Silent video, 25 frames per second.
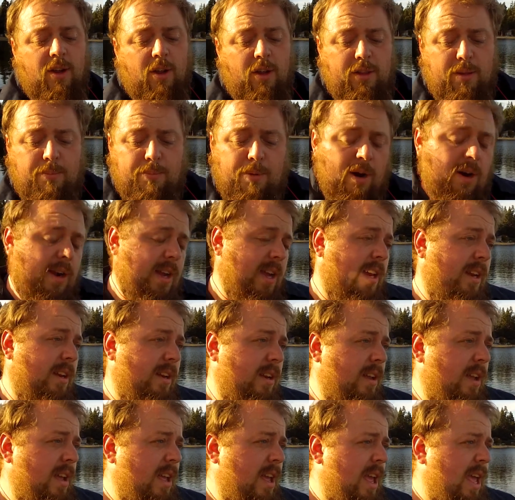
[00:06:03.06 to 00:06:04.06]
on the market.
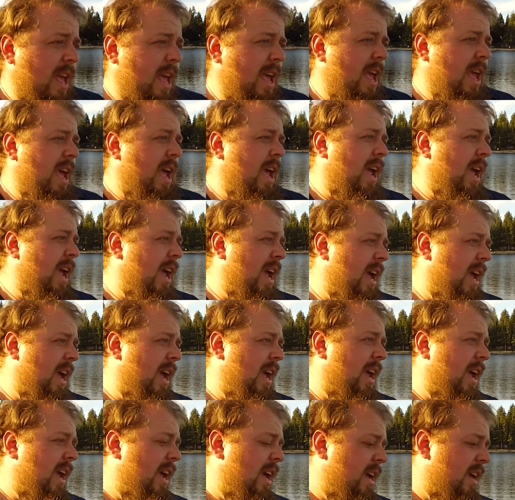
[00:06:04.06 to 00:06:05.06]

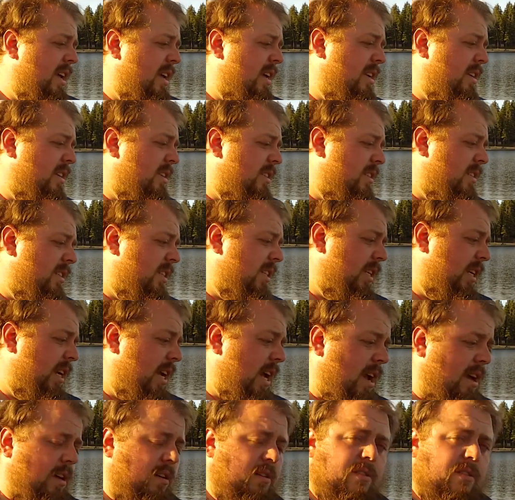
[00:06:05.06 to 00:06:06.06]
And yeah,